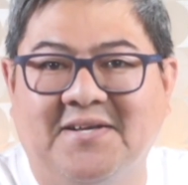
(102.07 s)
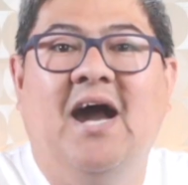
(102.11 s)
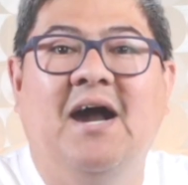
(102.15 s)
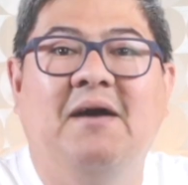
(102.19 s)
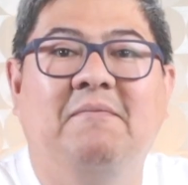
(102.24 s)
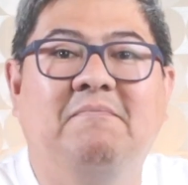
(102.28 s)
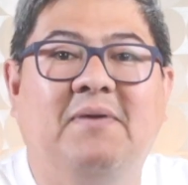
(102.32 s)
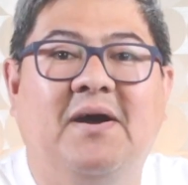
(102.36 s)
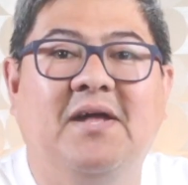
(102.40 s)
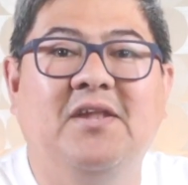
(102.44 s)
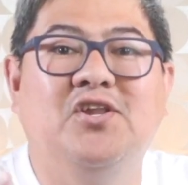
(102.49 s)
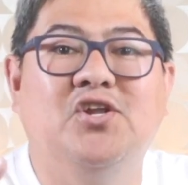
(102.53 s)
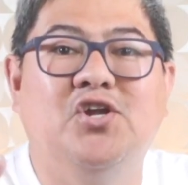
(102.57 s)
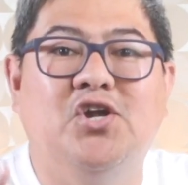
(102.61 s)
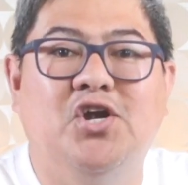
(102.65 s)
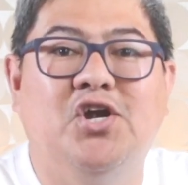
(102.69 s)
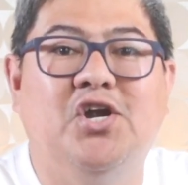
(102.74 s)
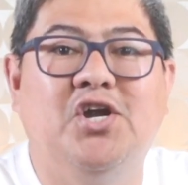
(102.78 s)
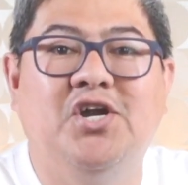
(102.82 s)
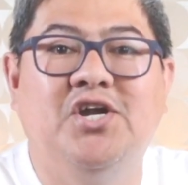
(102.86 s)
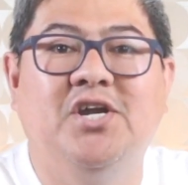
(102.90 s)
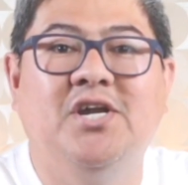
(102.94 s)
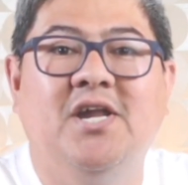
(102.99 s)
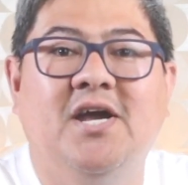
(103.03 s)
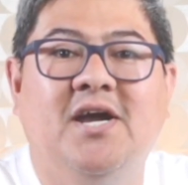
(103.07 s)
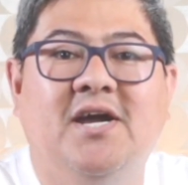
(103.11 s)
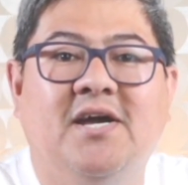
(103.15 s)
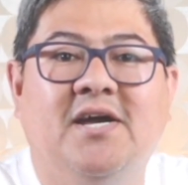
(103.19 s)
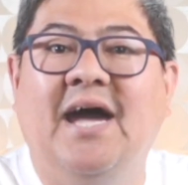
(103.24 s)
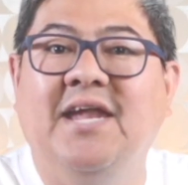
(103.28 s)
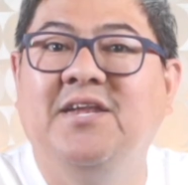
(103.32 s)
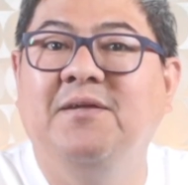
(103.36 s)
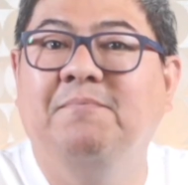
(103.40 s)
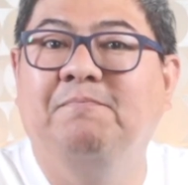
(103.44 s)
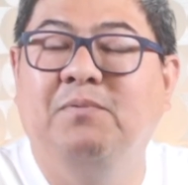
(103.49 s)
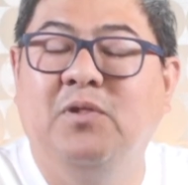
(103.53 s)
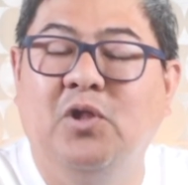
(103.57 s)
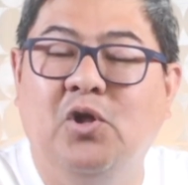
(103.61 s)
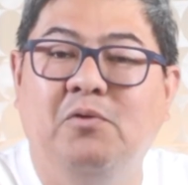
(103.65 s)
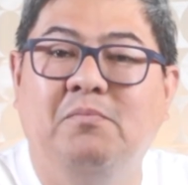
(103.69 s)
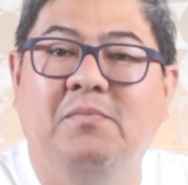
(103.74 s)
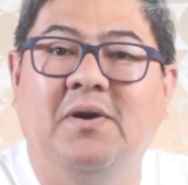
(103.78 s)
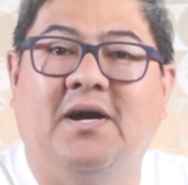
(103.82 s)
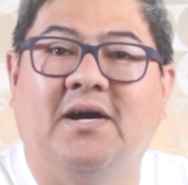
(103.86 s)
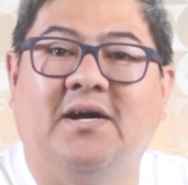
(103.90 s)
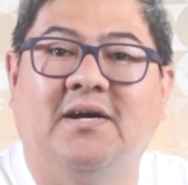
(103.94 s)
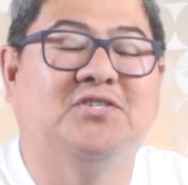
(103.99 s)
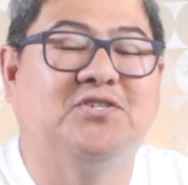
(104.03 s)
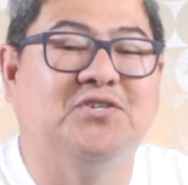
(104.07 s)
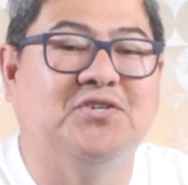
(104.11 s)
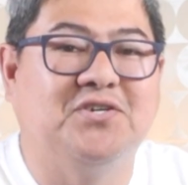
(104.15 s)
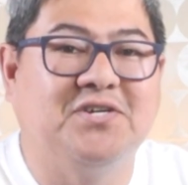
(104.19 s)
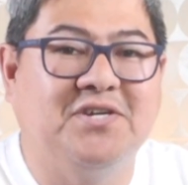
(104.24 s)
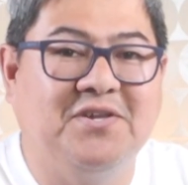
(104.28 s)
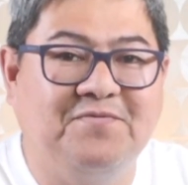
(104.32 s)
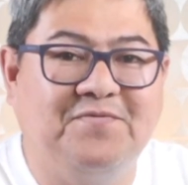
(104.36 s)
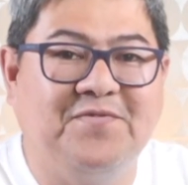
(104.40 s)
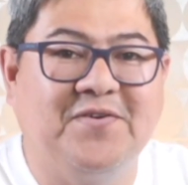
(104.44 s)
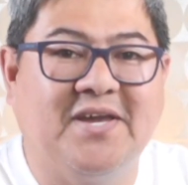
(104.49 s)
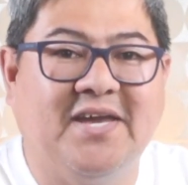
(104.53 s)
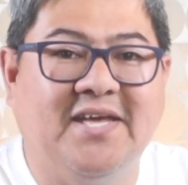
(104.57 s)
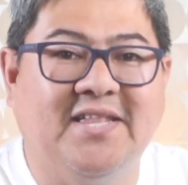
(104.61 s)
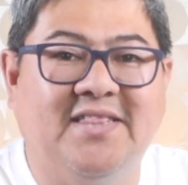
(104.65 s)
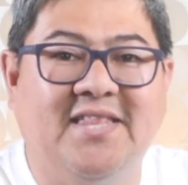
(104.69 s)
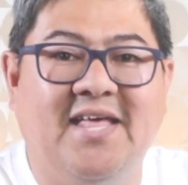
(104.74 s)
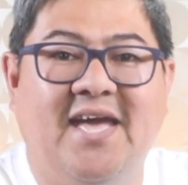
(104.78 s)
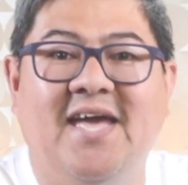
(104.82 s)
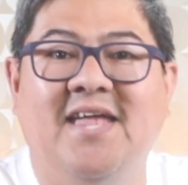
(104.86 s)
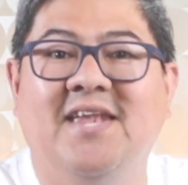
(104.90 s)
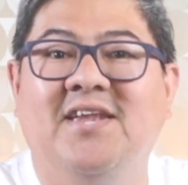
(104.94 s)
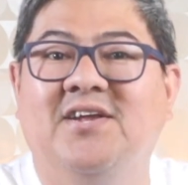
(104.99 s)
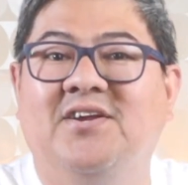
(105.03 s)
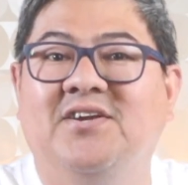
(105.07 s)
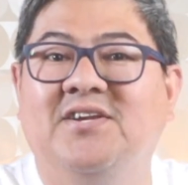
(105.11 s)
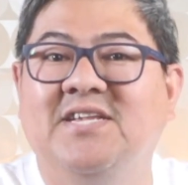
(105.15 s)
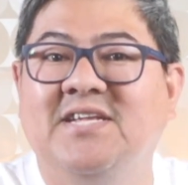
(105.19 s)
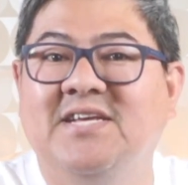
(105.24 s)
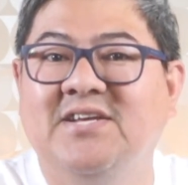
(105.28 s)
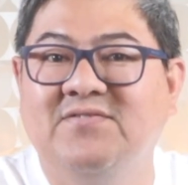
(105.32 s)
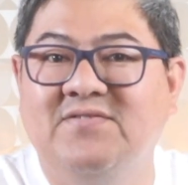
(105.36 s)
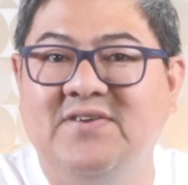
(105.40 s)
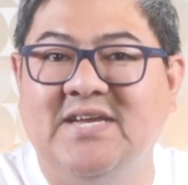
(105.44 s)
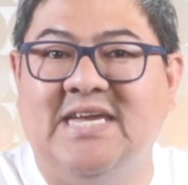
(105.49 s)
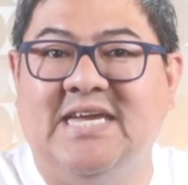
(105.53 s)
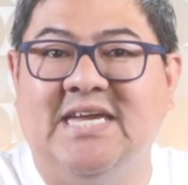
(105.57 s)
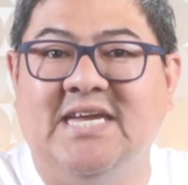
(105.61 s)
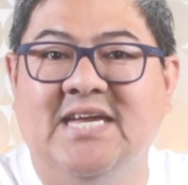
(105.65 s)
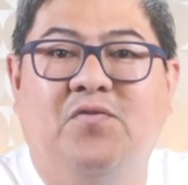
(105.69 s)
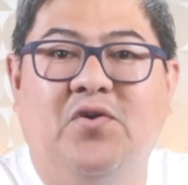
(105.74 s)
Have and earn a diploma, certificate, and a degree.